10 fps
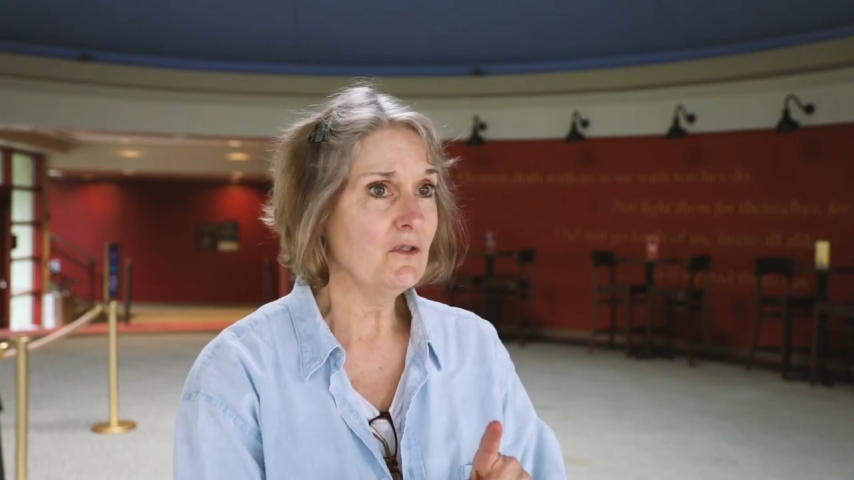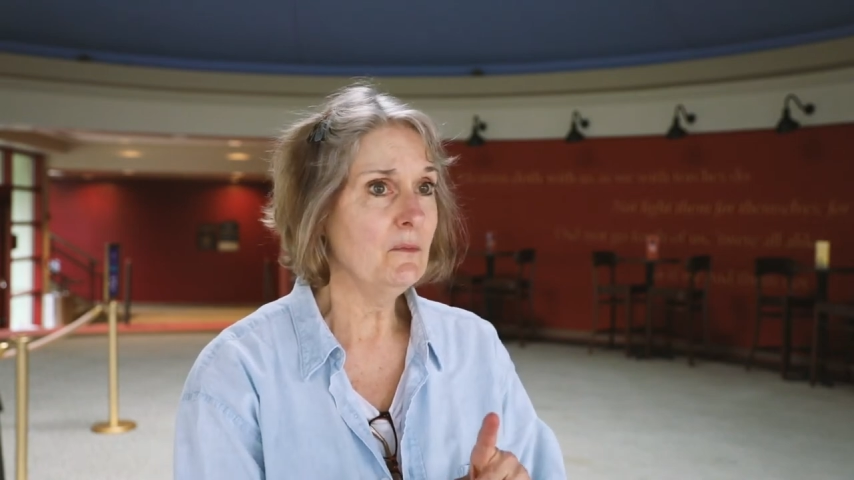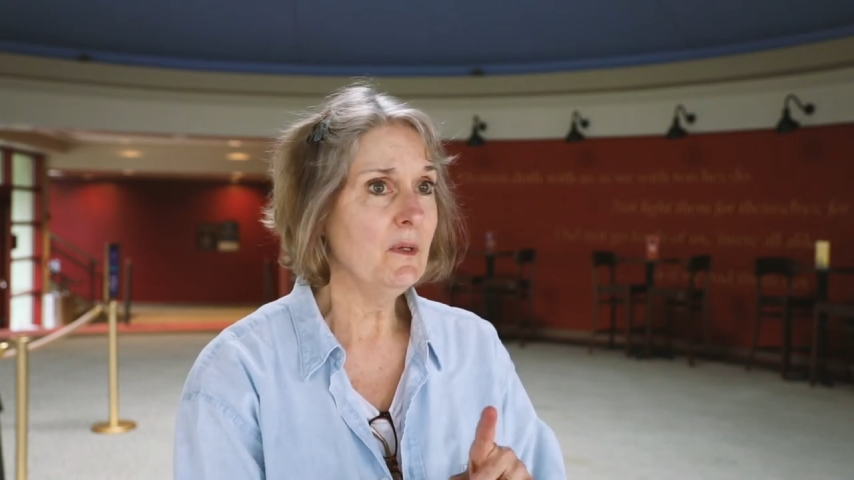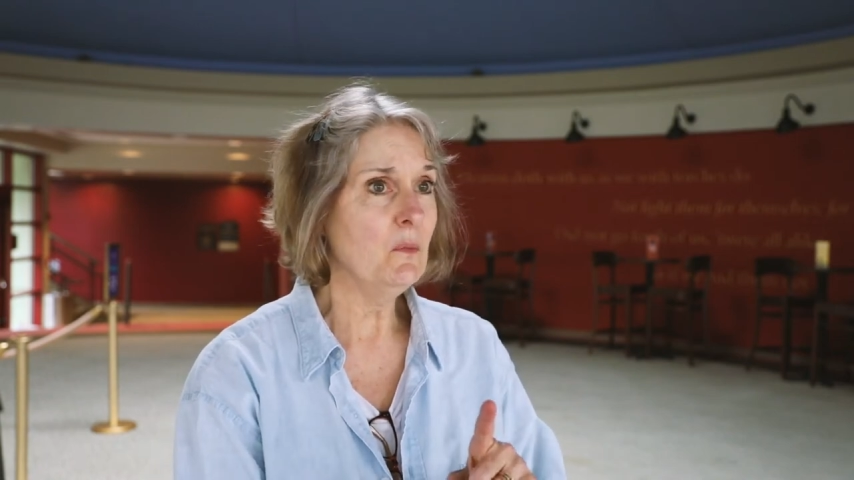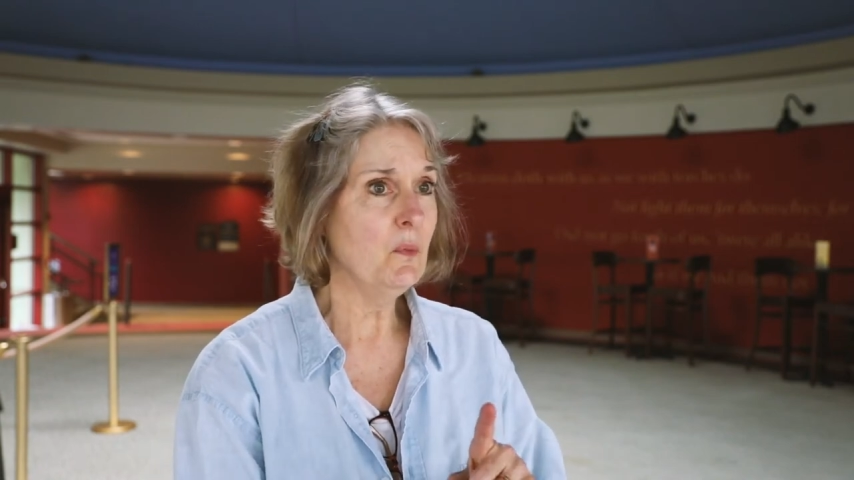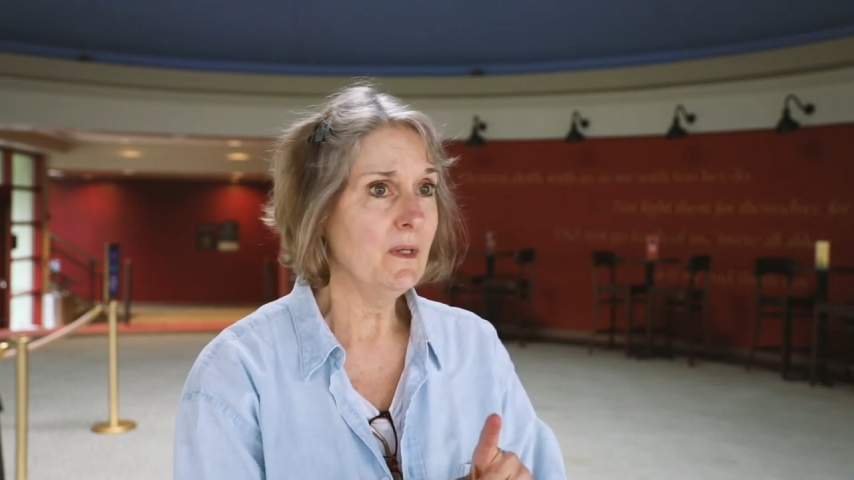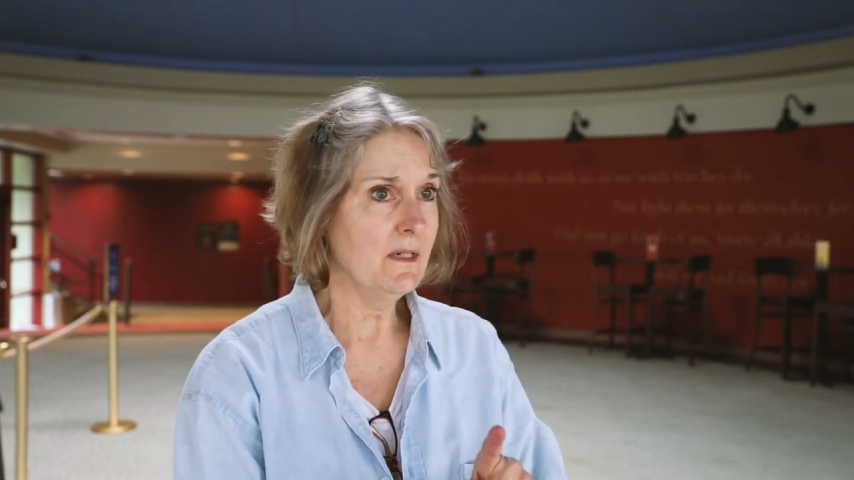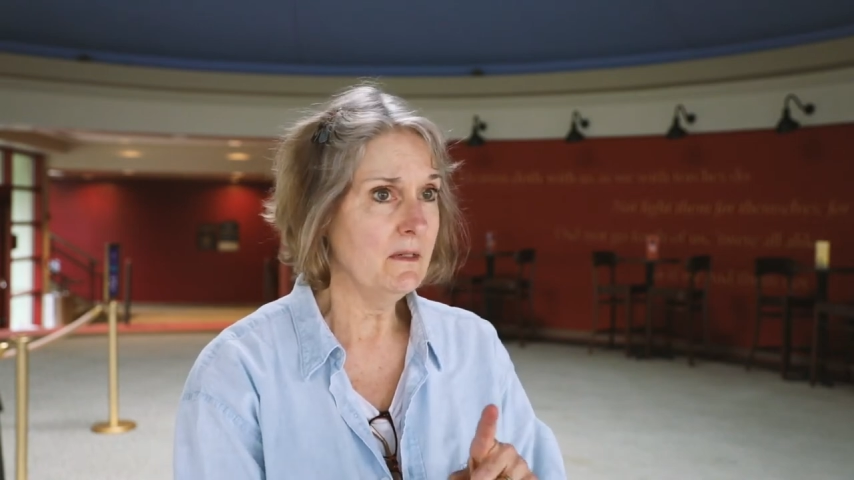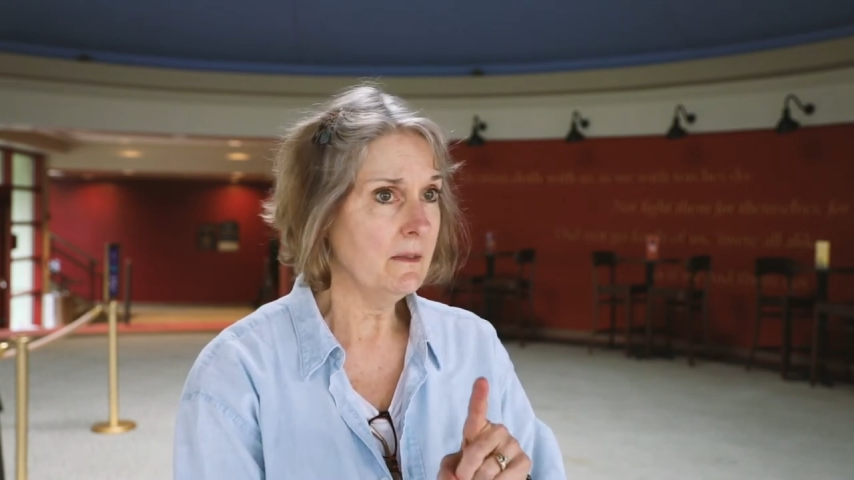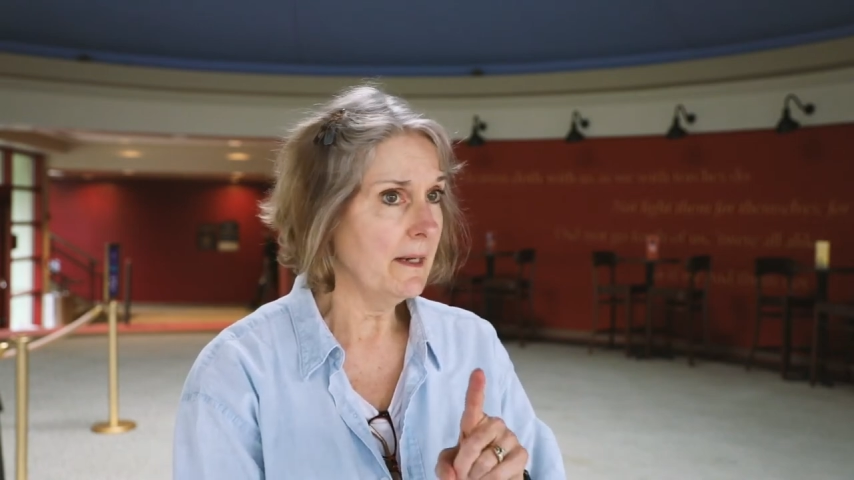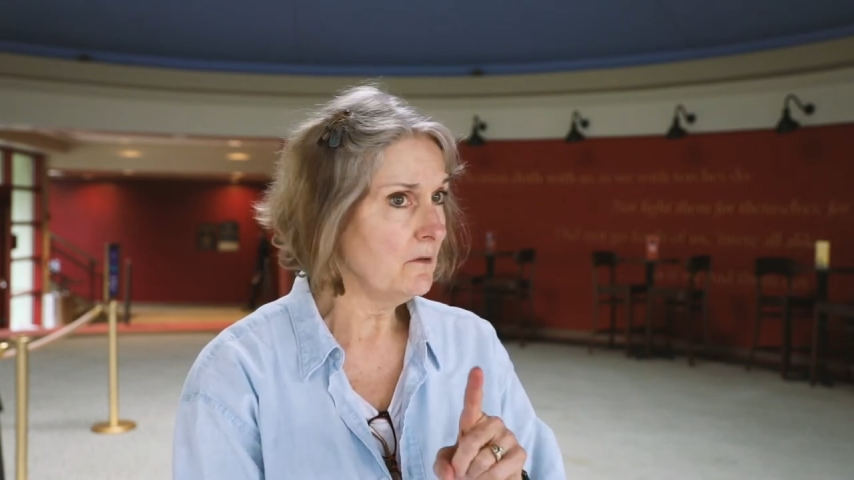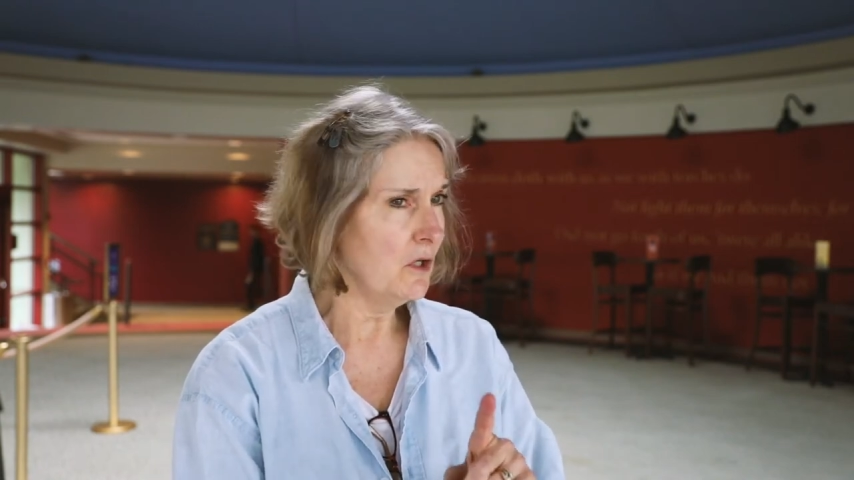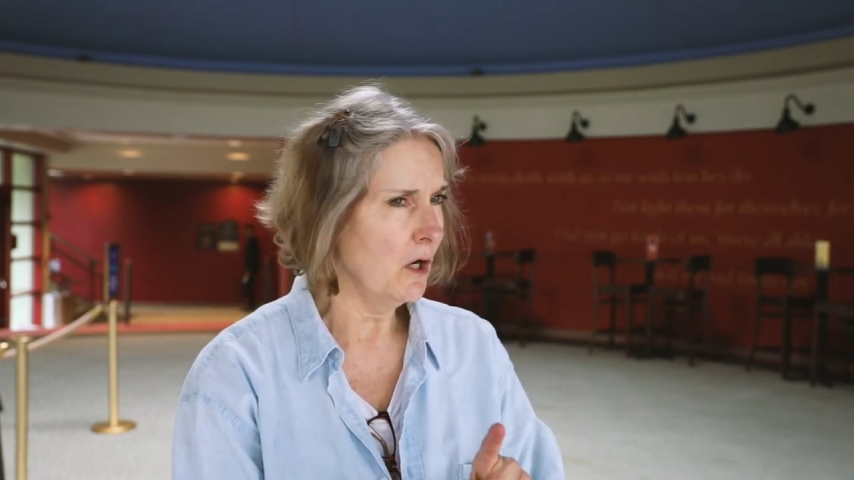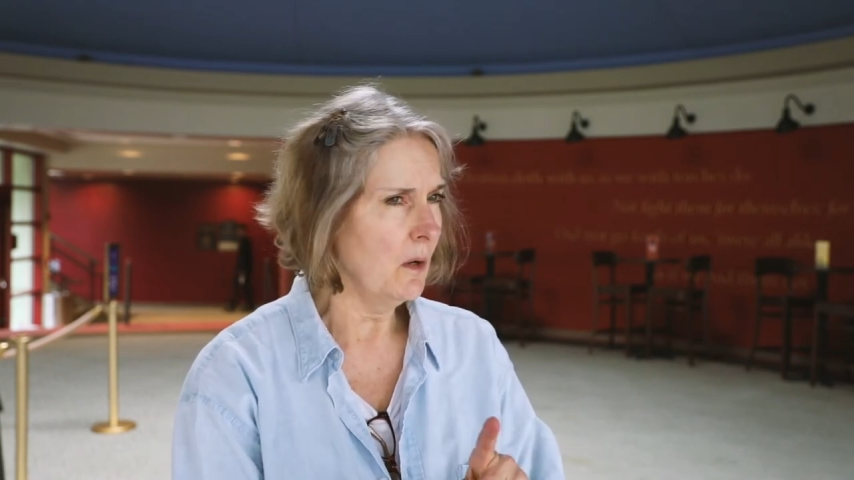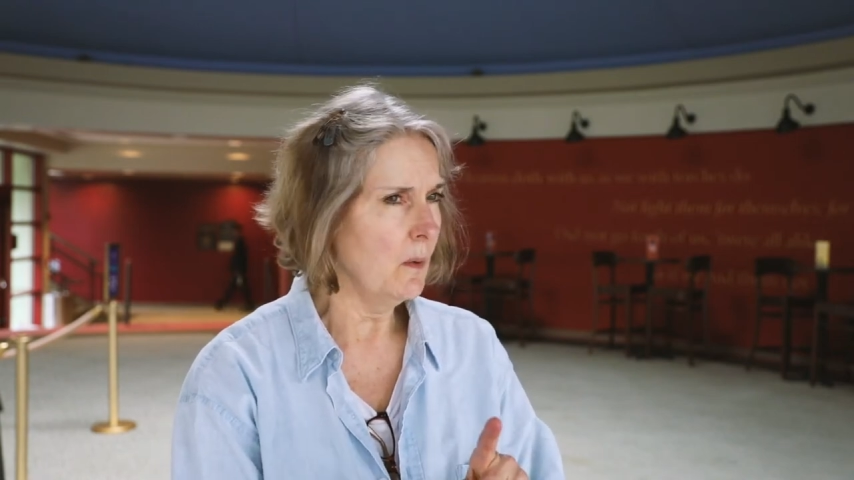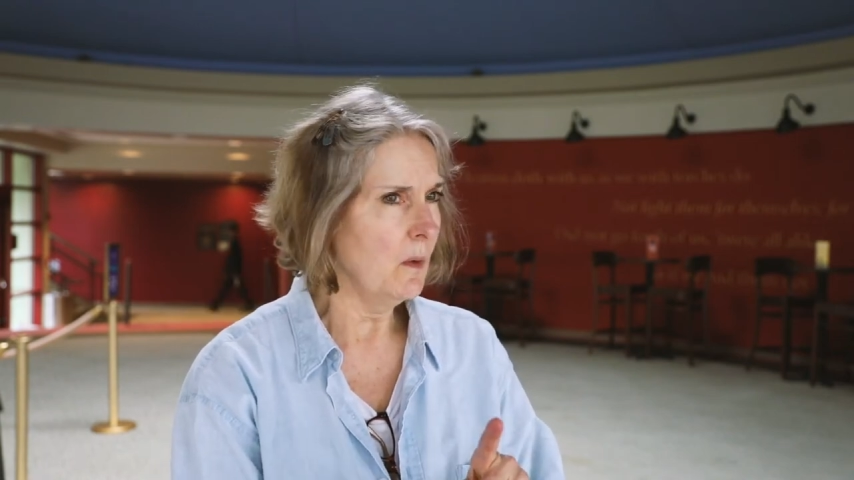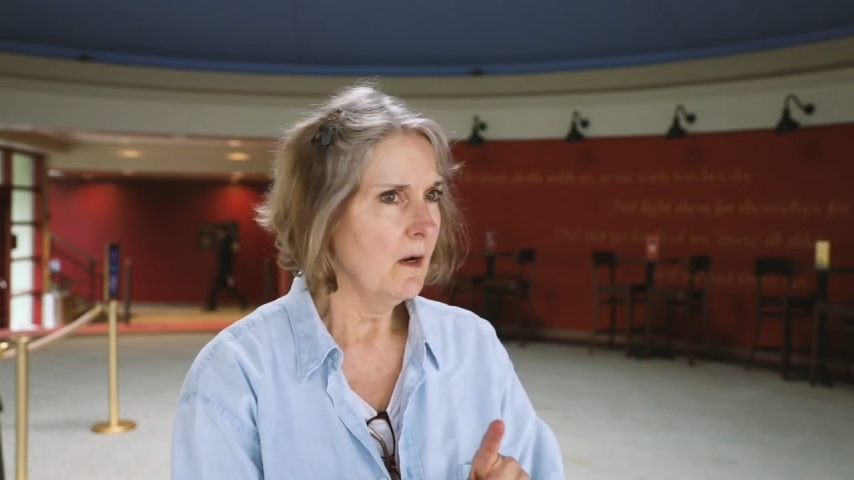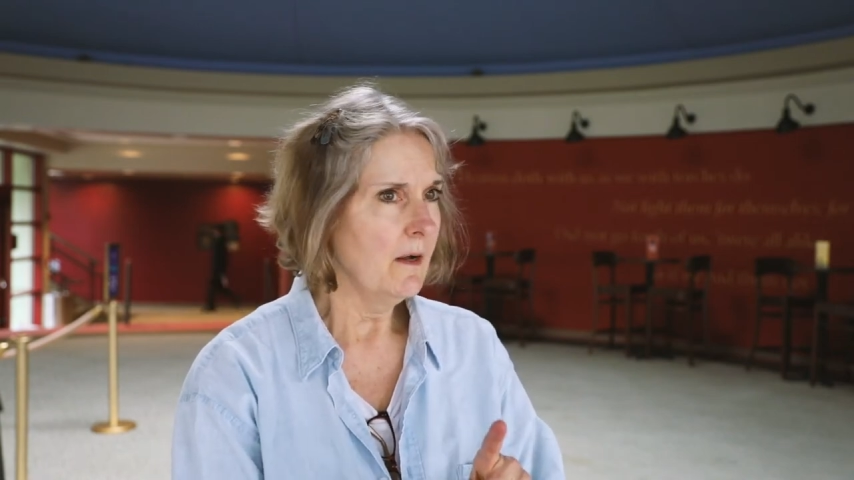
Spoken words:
to be willing to let go